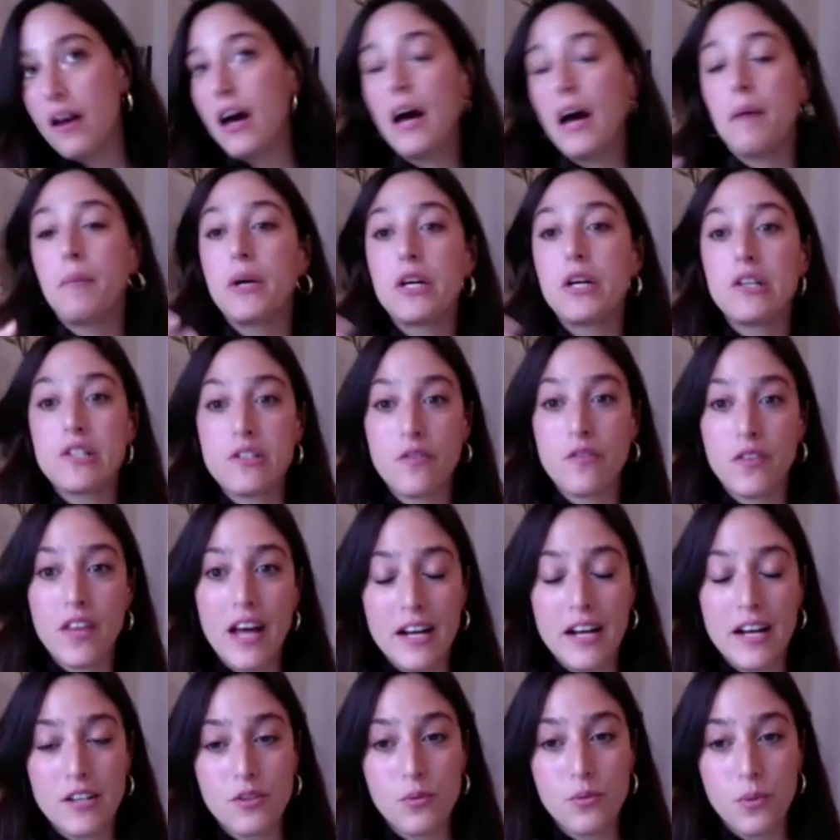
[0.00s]
And because of
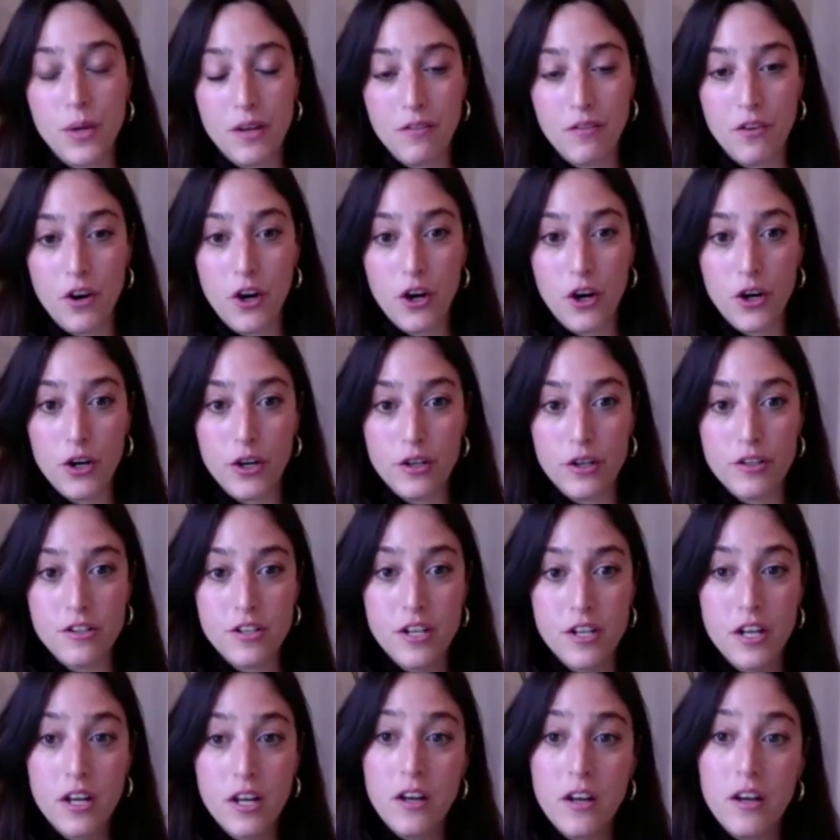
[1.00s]
that, we've heard
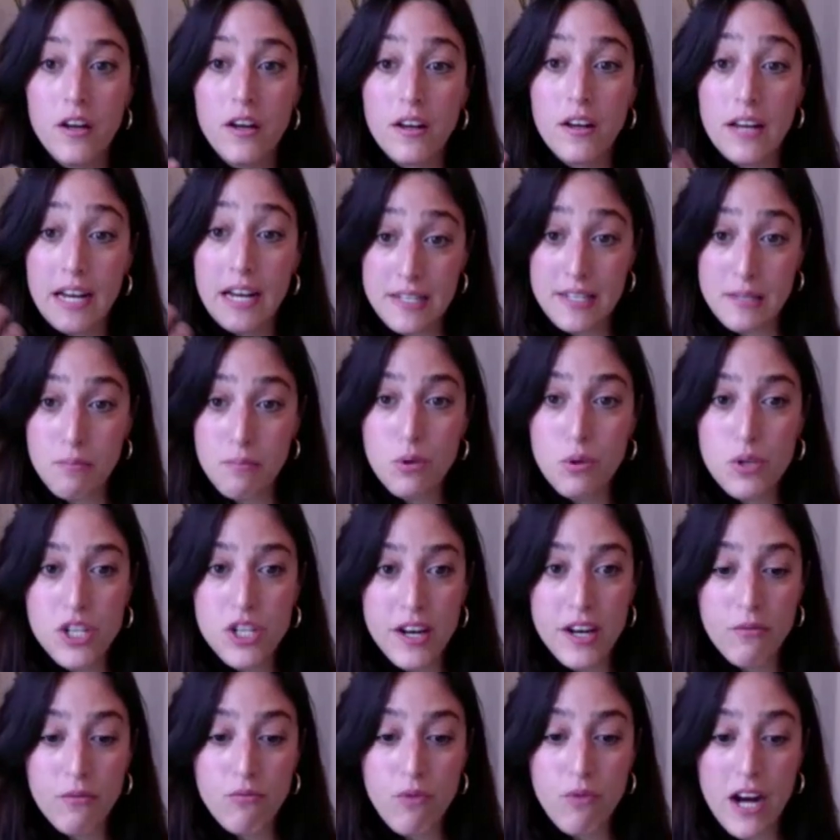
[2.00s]
Cas
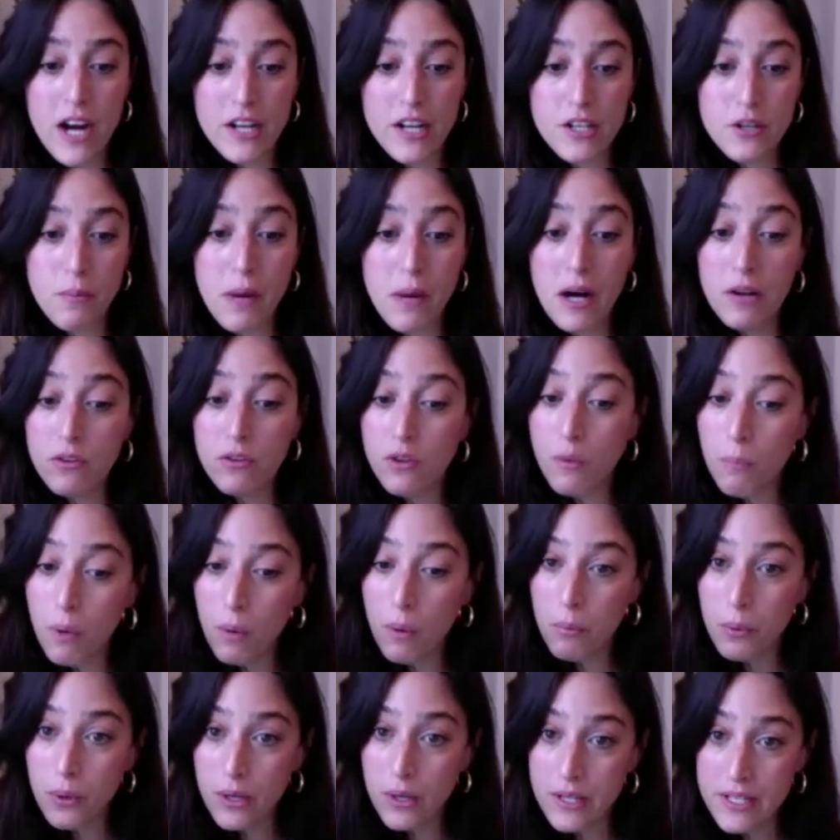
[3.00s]
Mudde write about the
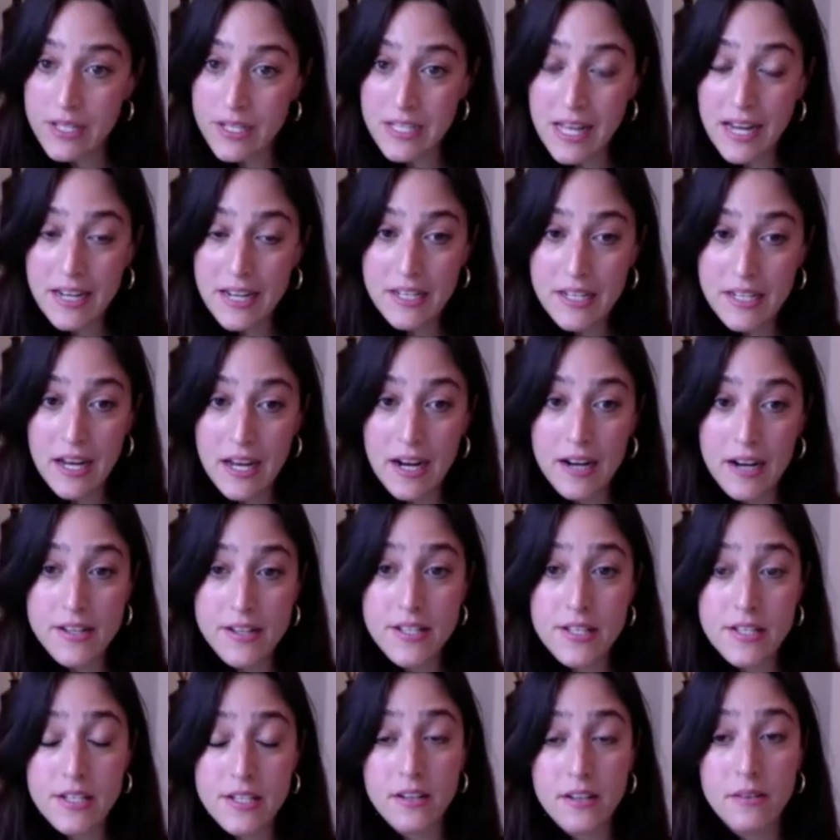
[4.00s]
populist
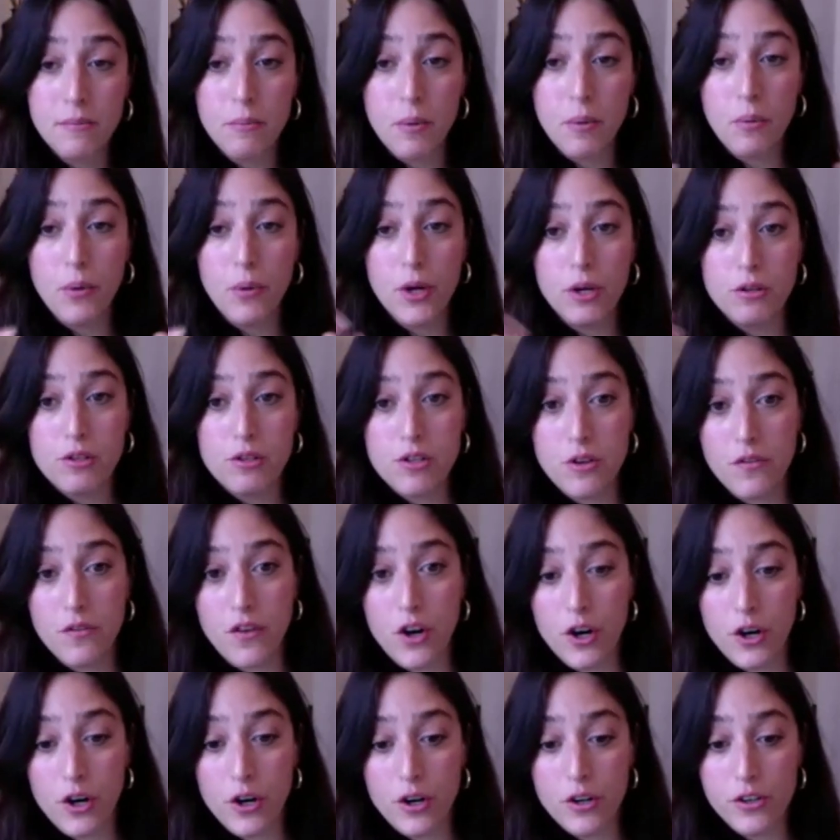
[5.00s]
zeitgeist, but we also have
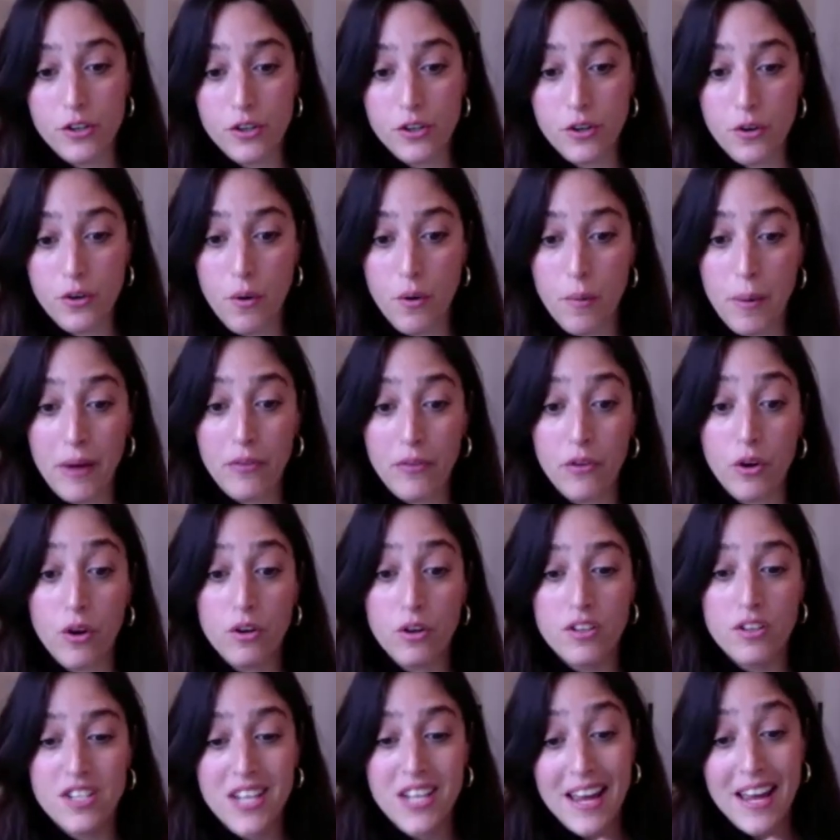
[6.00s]
heard, you know, about the
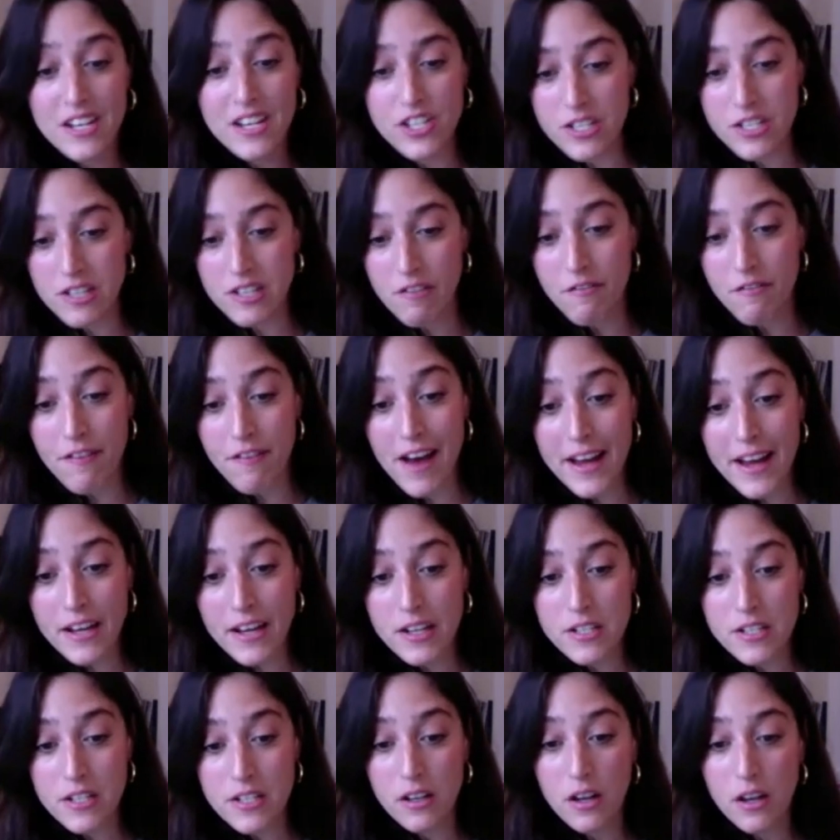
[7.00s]
contagious
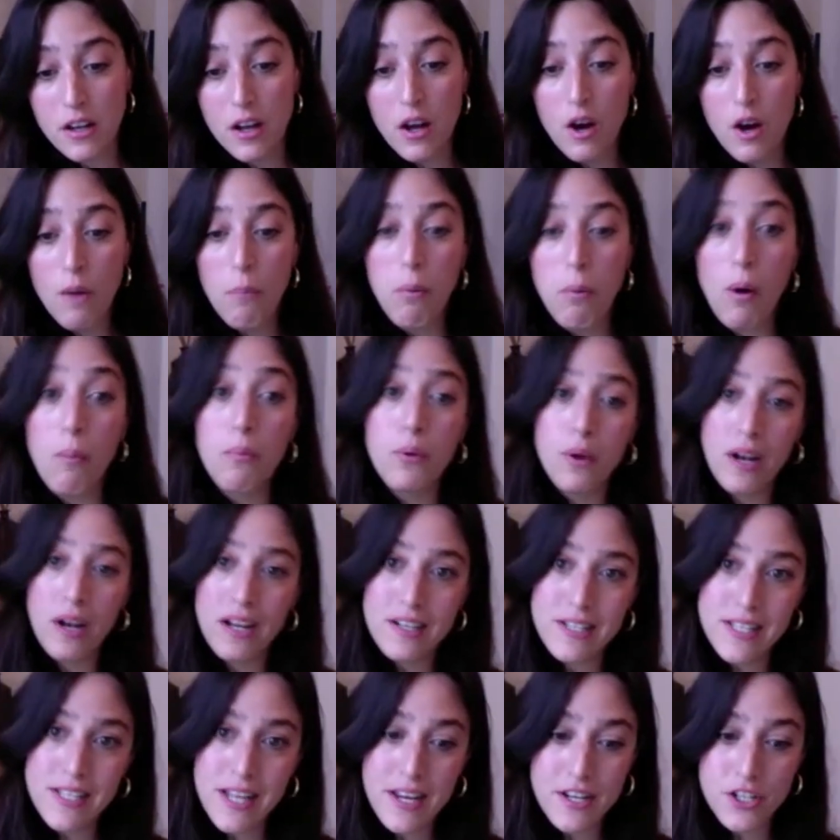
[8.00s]
effect, mm-hmm.
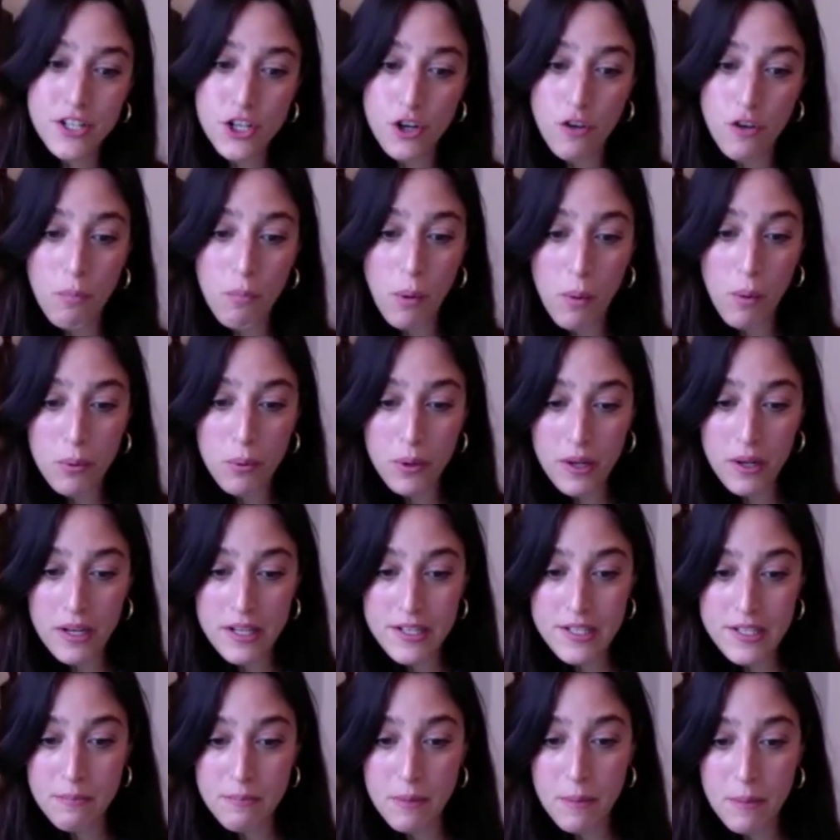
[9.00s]
popularization of
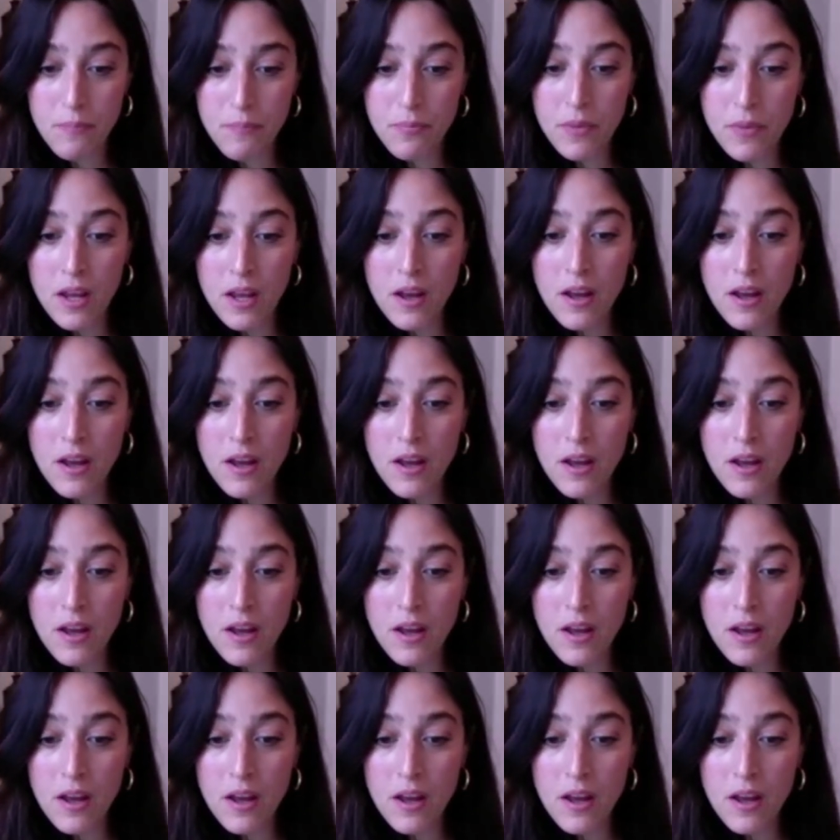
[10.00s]
populism.